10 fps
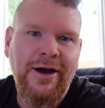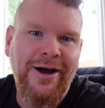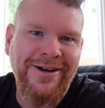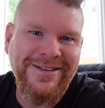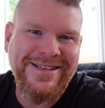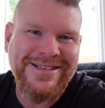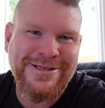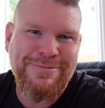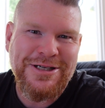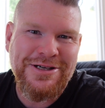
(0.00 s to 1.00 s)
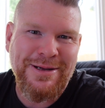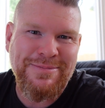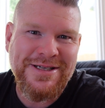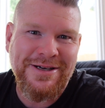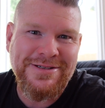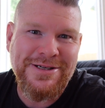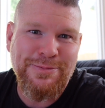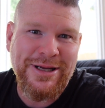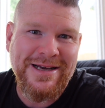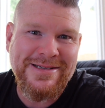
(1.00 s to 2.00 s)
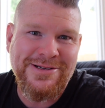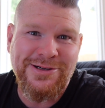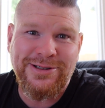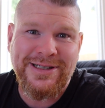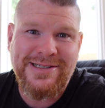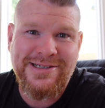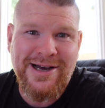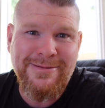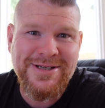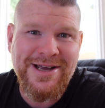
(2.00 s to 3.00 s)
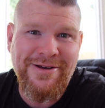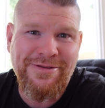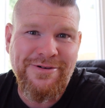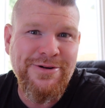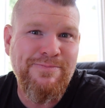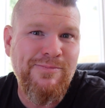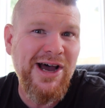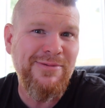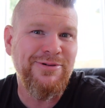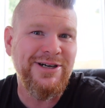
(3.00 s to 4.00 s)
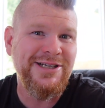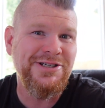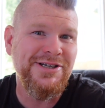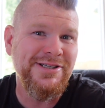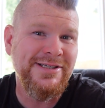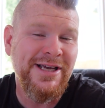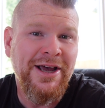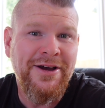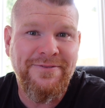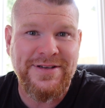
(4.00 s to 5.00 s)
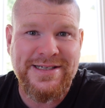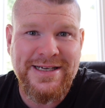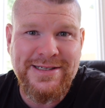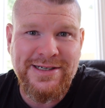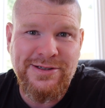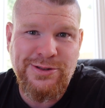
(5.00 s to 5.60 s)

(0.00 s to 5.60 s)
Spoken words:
On this special episode of Supercars Talk, it's time to go through my predictions for season